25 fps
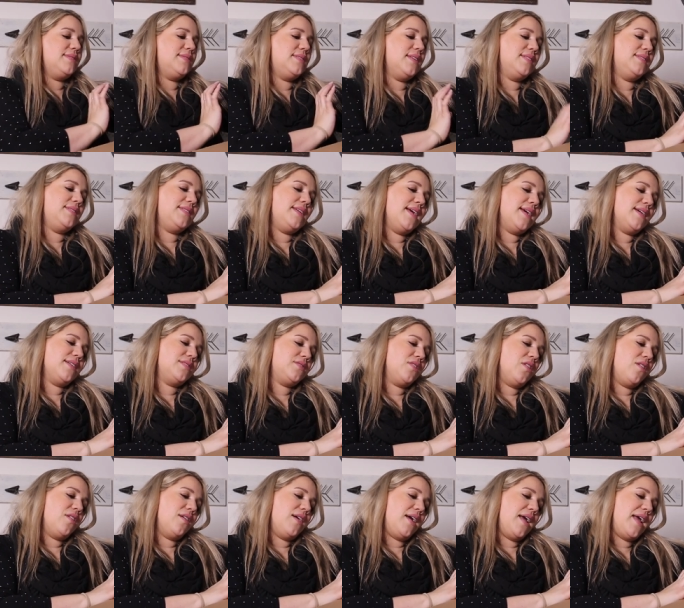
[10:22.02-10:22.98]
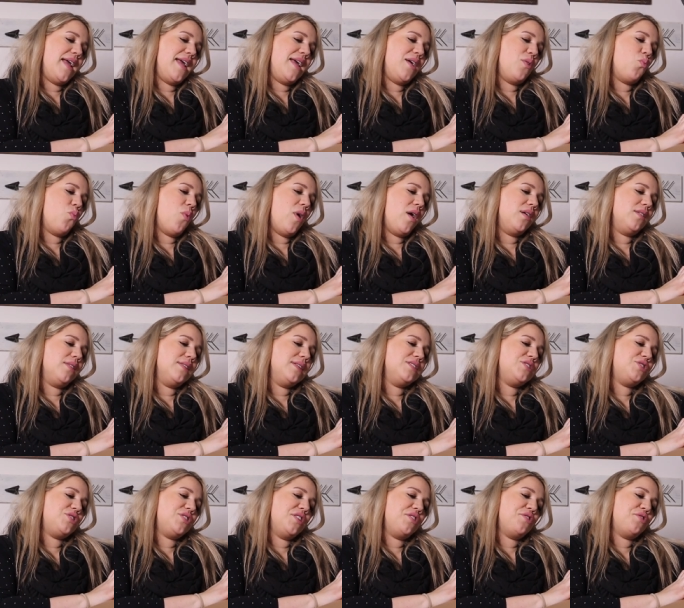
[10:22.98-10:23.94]
is the DXR8
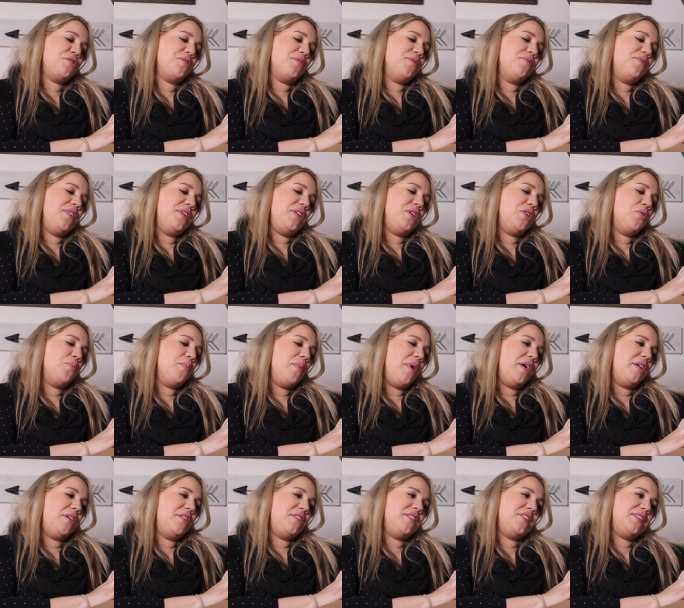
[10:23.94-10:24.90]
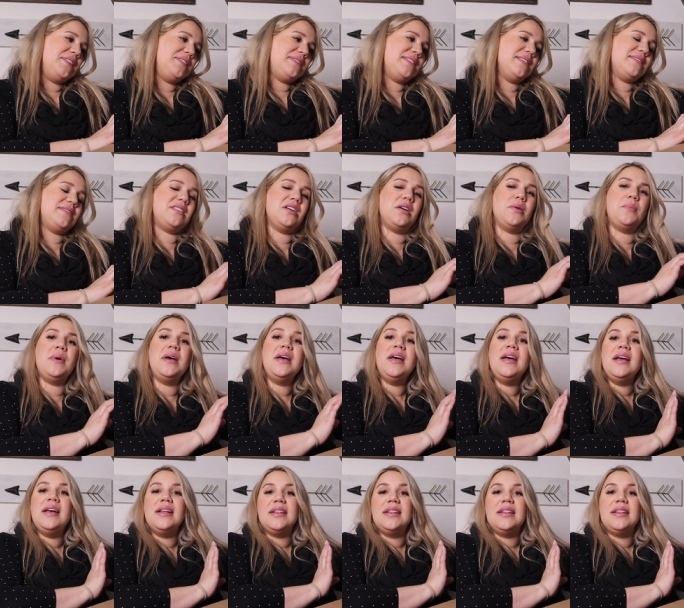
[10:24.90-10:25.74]
wireless digital video monitoring system.